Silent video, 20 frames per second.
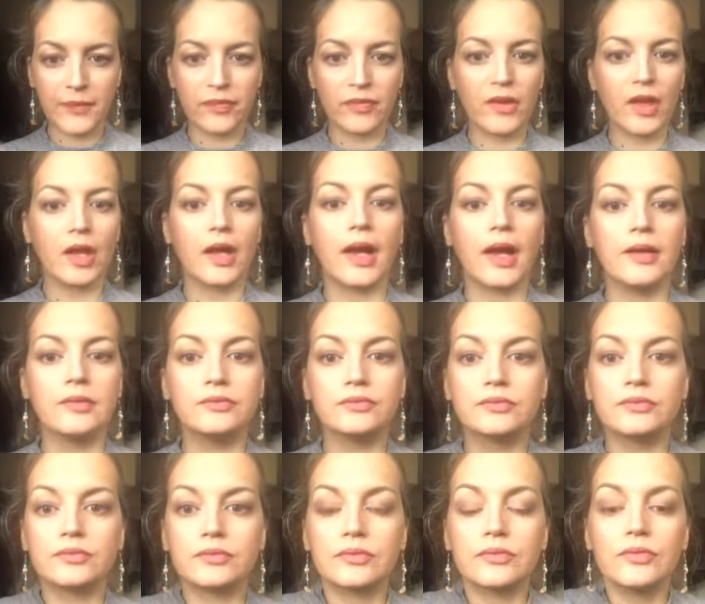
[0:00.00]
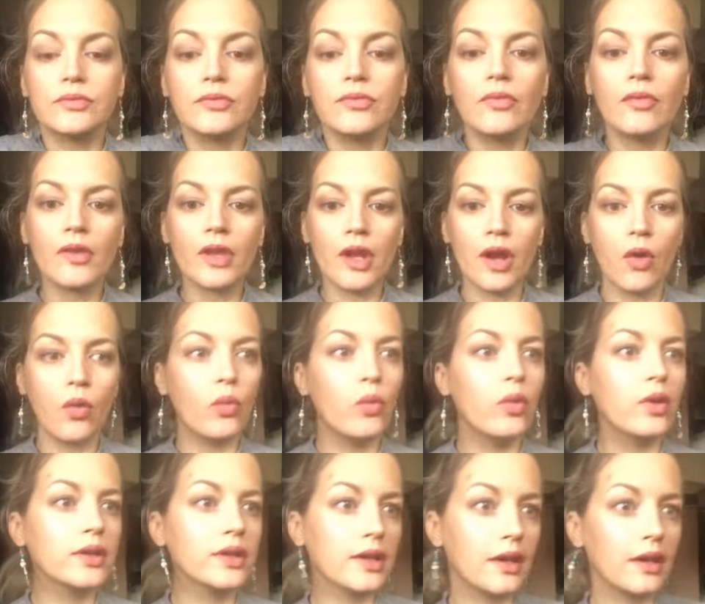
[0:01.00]
Okay.
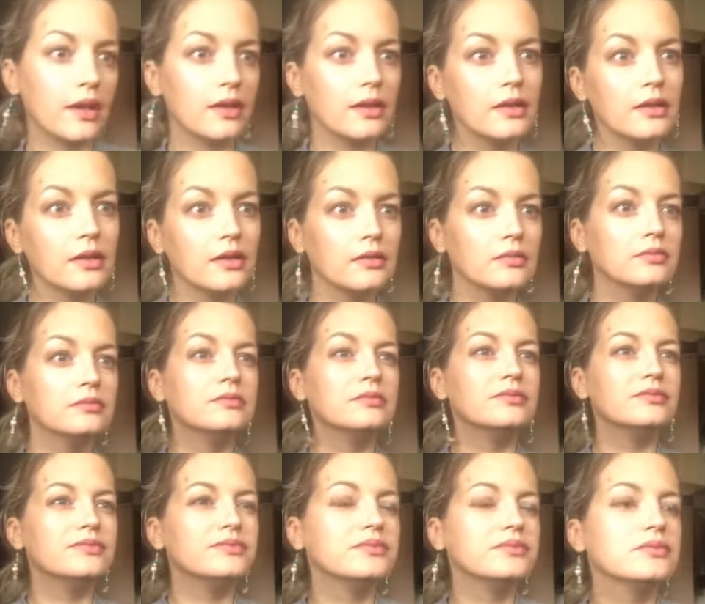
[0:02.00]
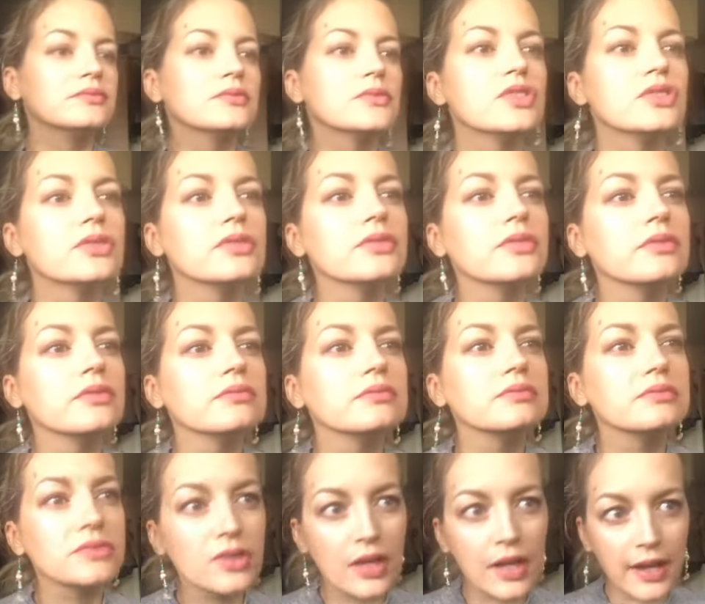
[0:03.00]
What can I don't know if,
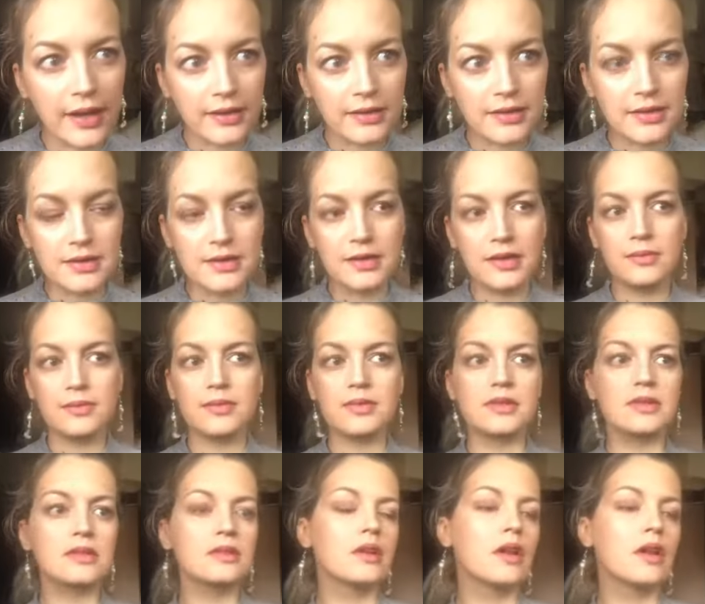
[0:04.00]
do I like these lips?